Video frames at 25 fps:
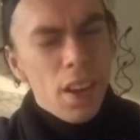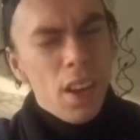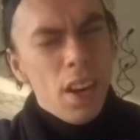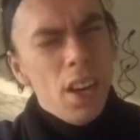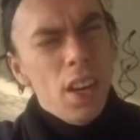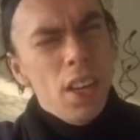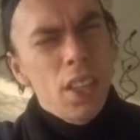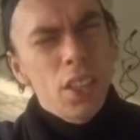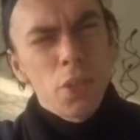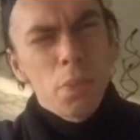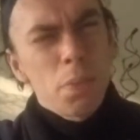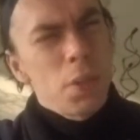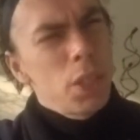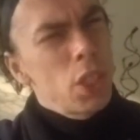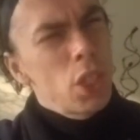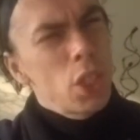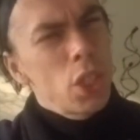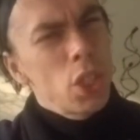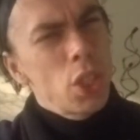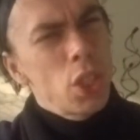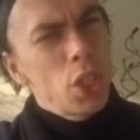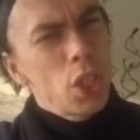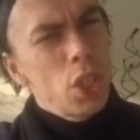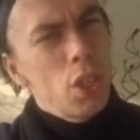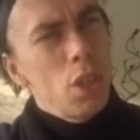little bit
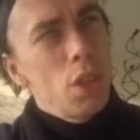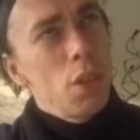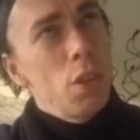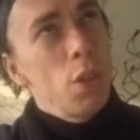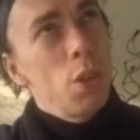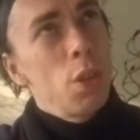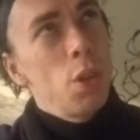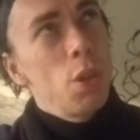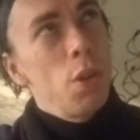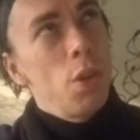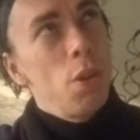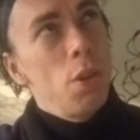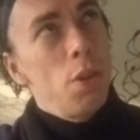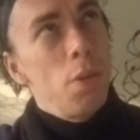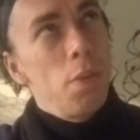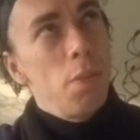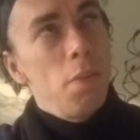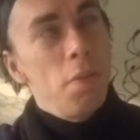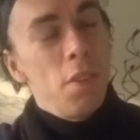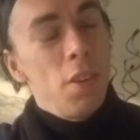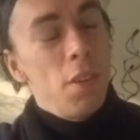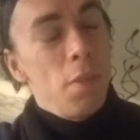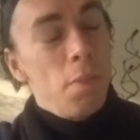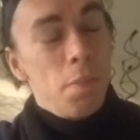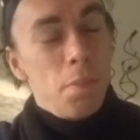
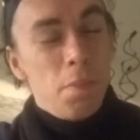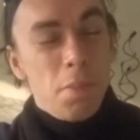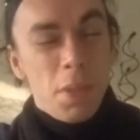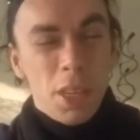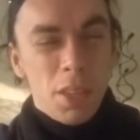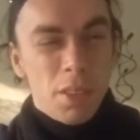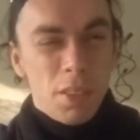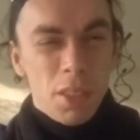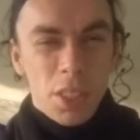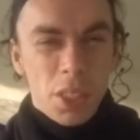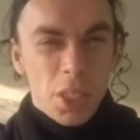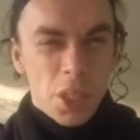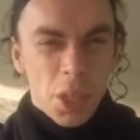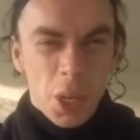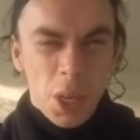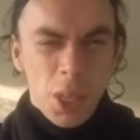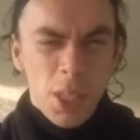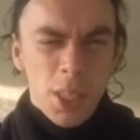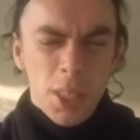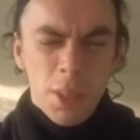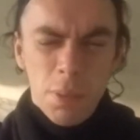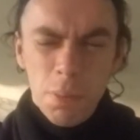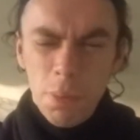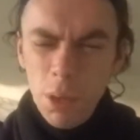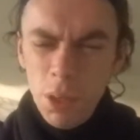bigger in
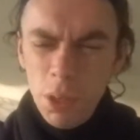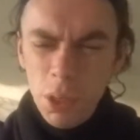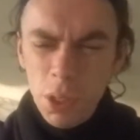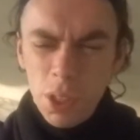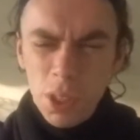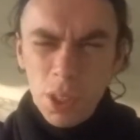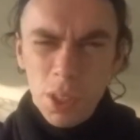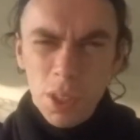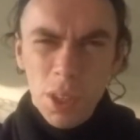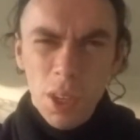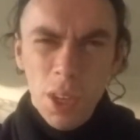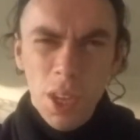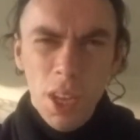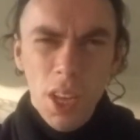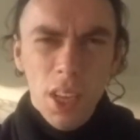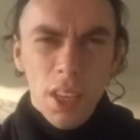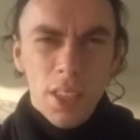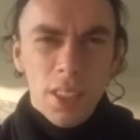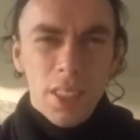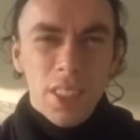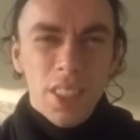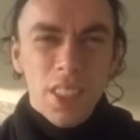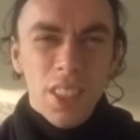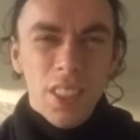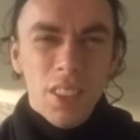size, but
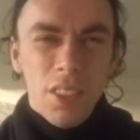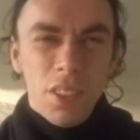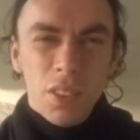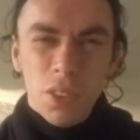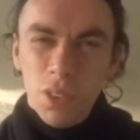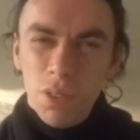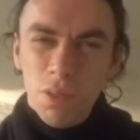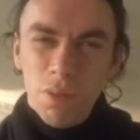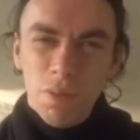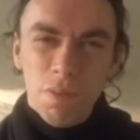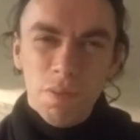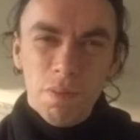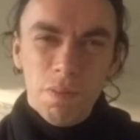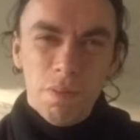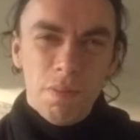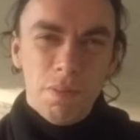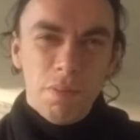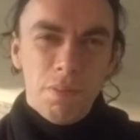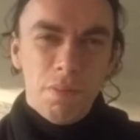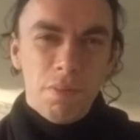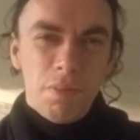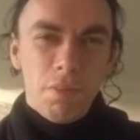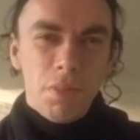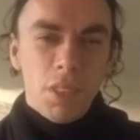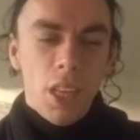still.
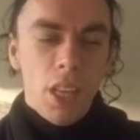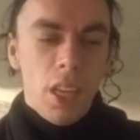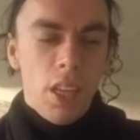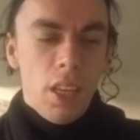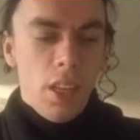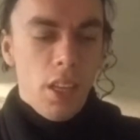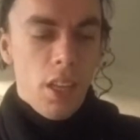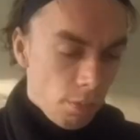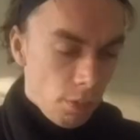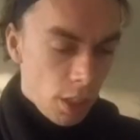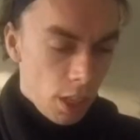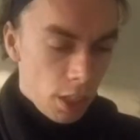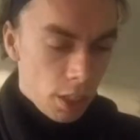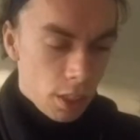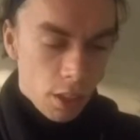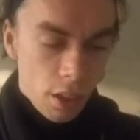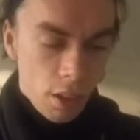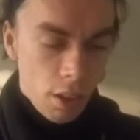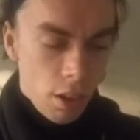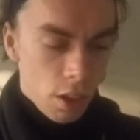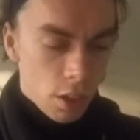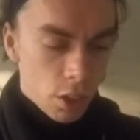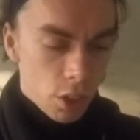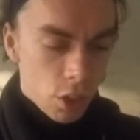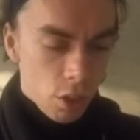There
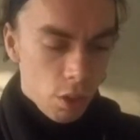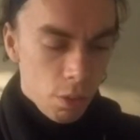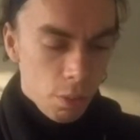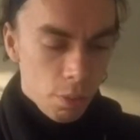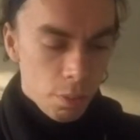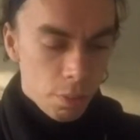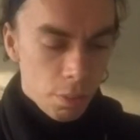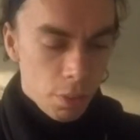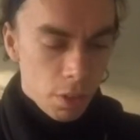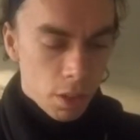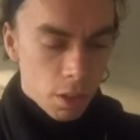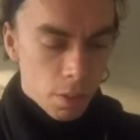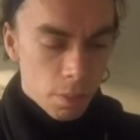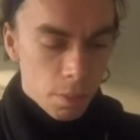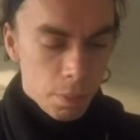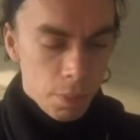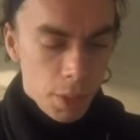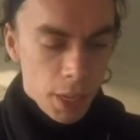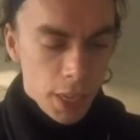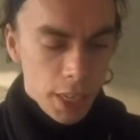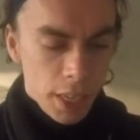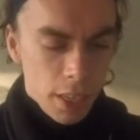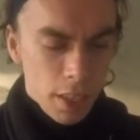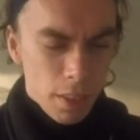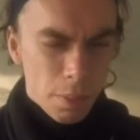are also
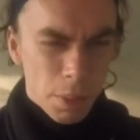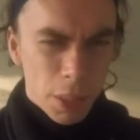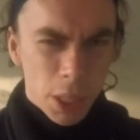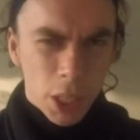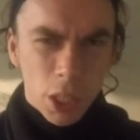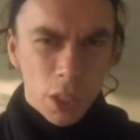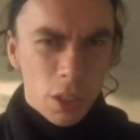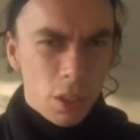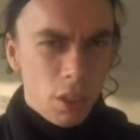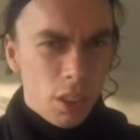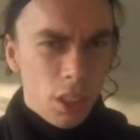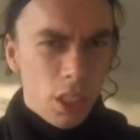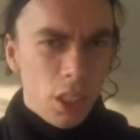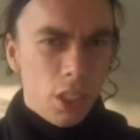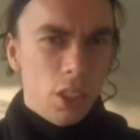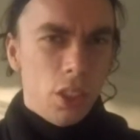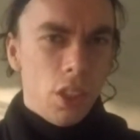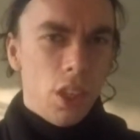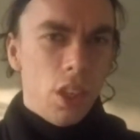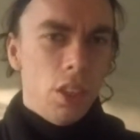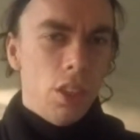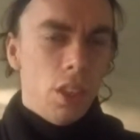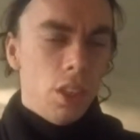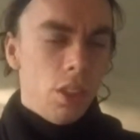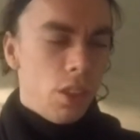many bacteria
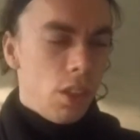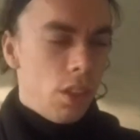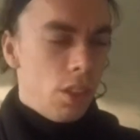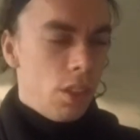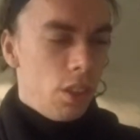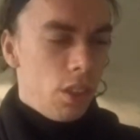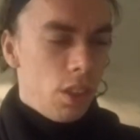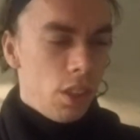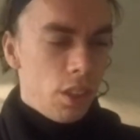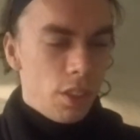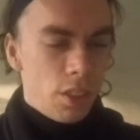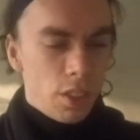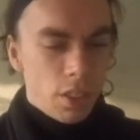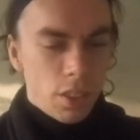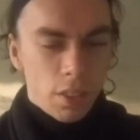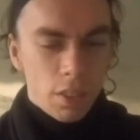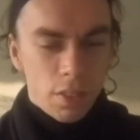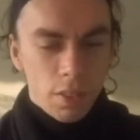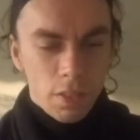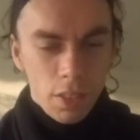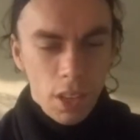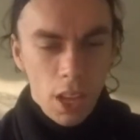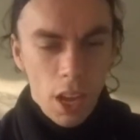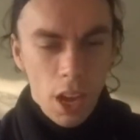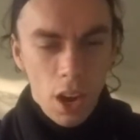that are not
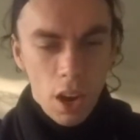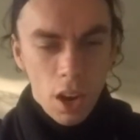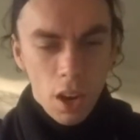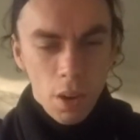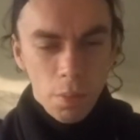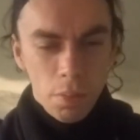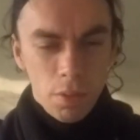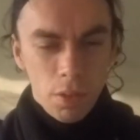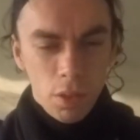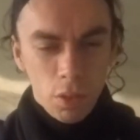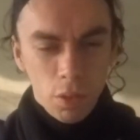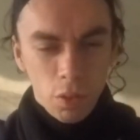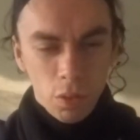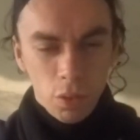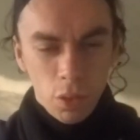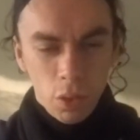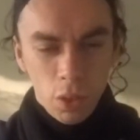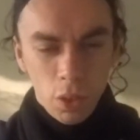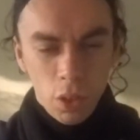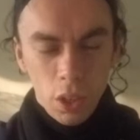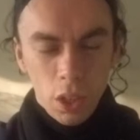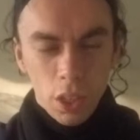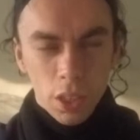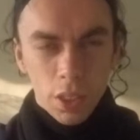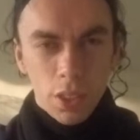harmful
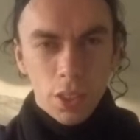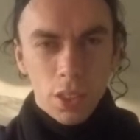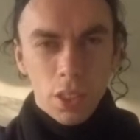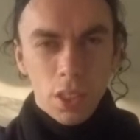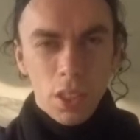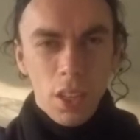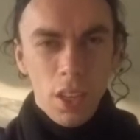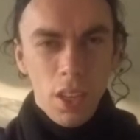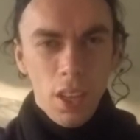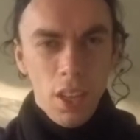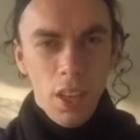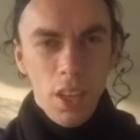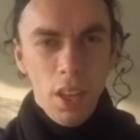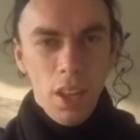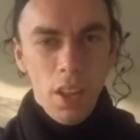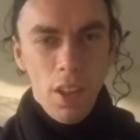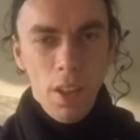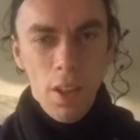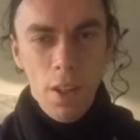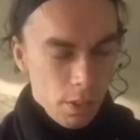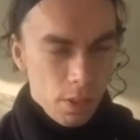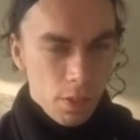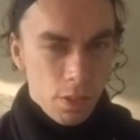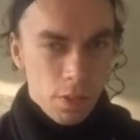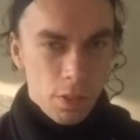for us.
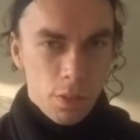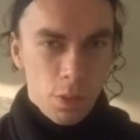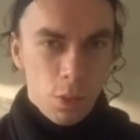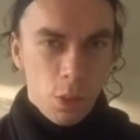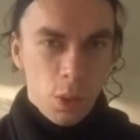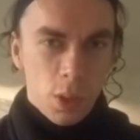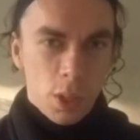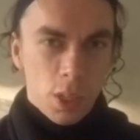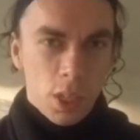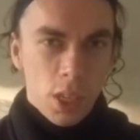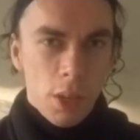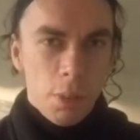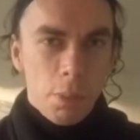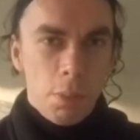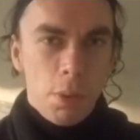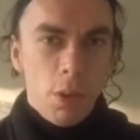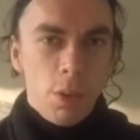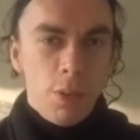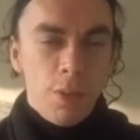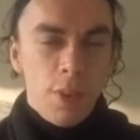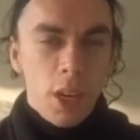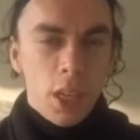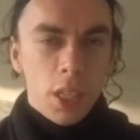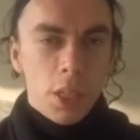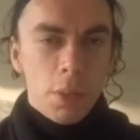For
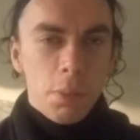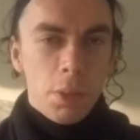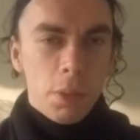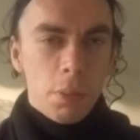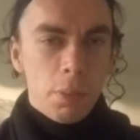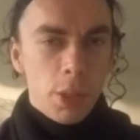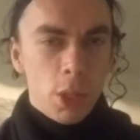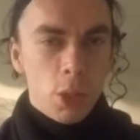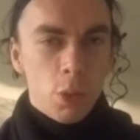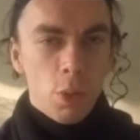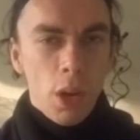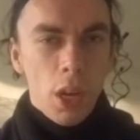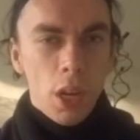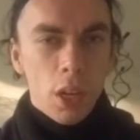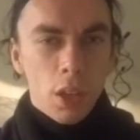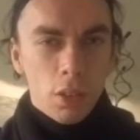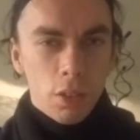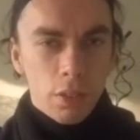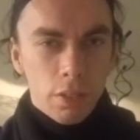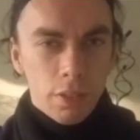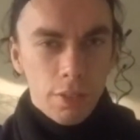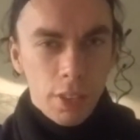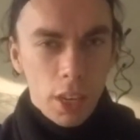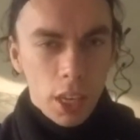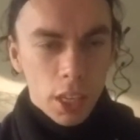example, vitamin
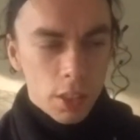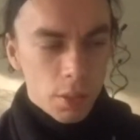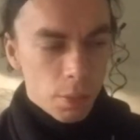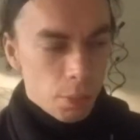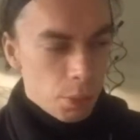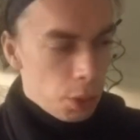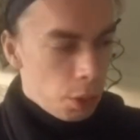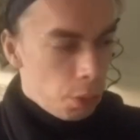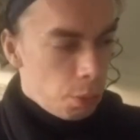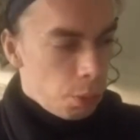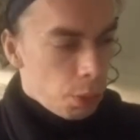B12. Vitamin